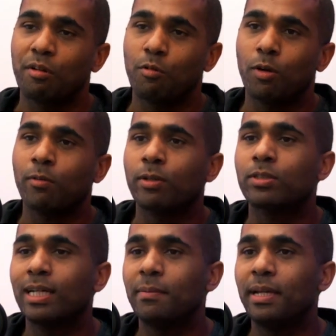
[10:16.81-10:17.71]
we're
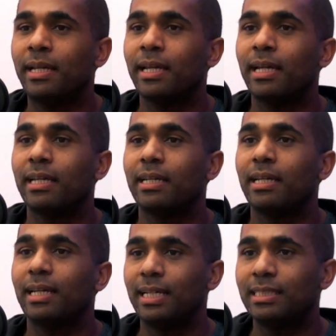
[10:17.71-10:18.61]
trying to make it
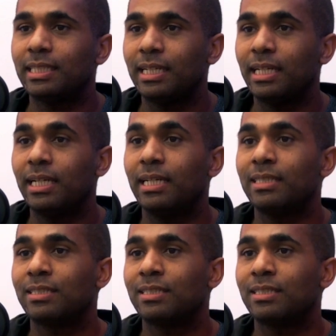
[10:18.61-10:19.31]
easy